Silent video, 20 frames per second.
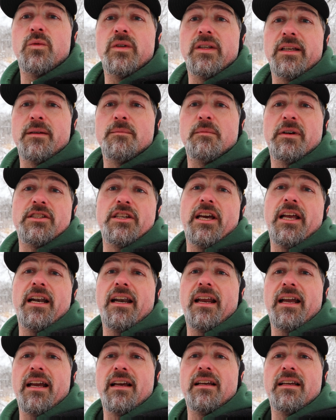really much
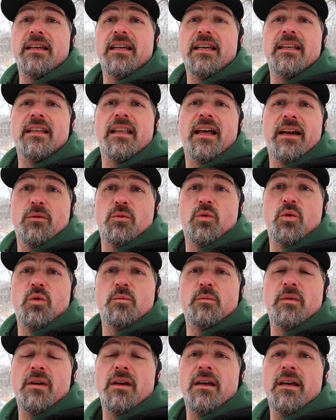editing in
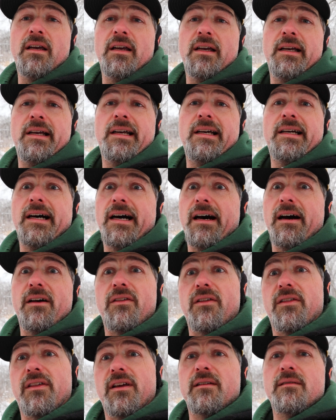Lightroom,
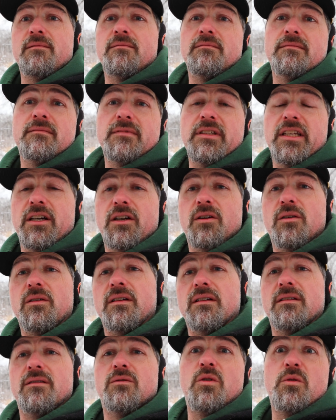other than, you know,
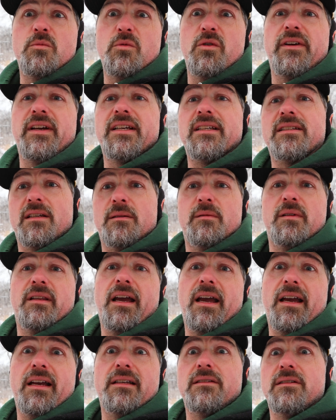removing some of
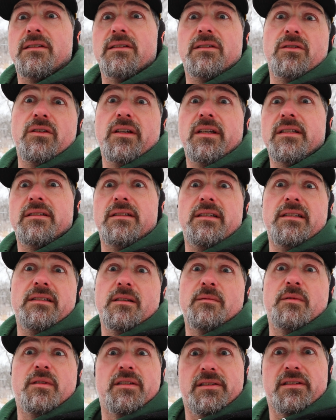the haze just so you can see
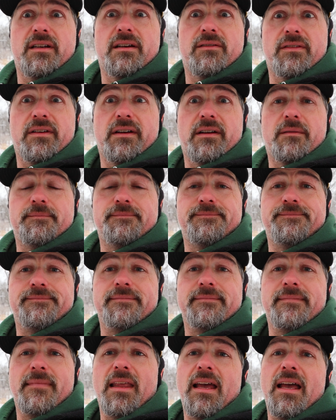some of the stuff there.
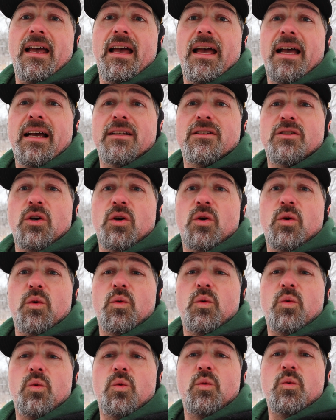
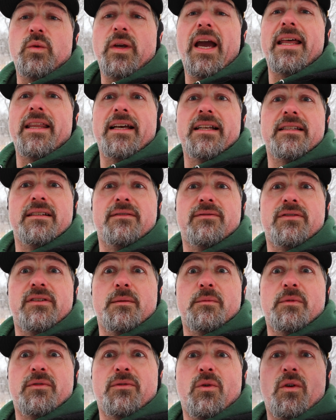So, yeah, that's it for
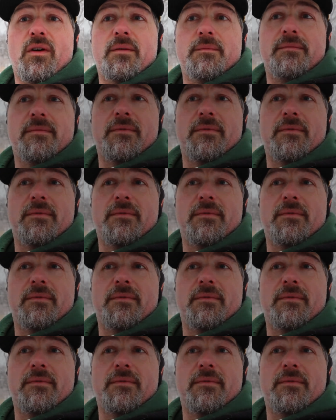number four.